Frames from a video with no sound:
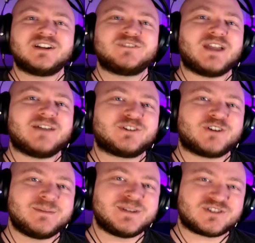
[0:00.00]
And if you haven't
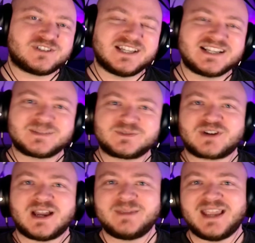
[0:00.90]
already, make sure to like,
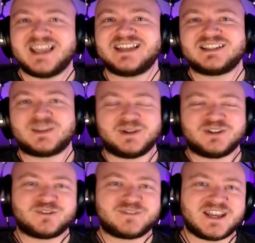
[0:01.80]
subscribe, and hit the bell
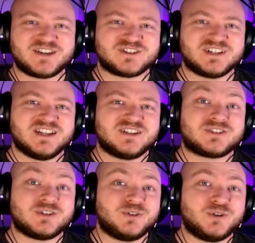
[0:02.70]
notification
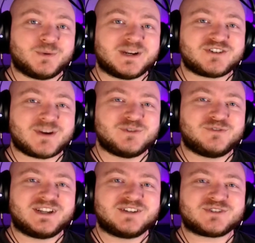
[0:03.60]
so you know when I drop new
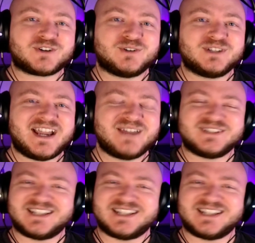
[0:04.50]
videos or go live.